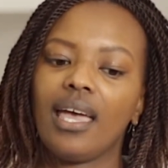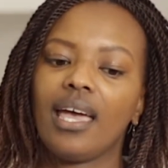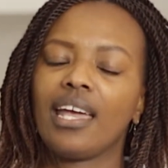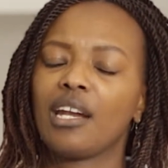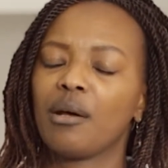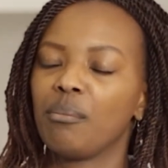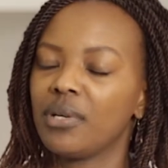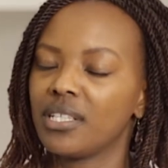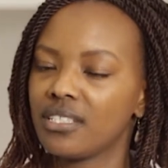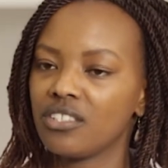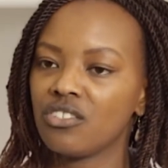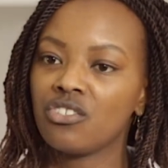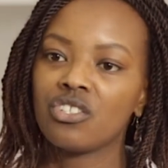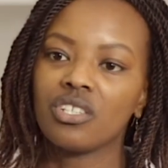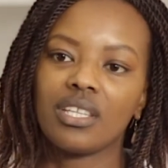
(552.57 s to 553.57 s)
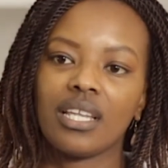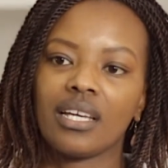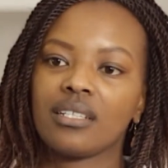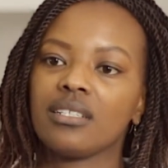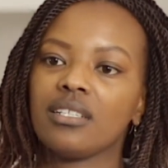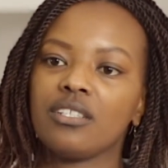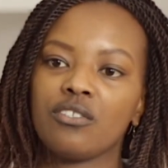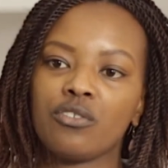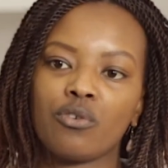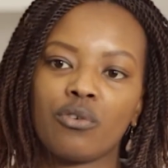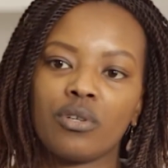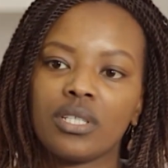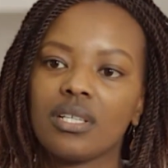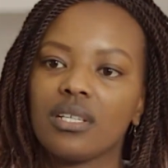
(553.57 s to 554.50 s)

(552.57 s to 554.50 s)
and a message that is not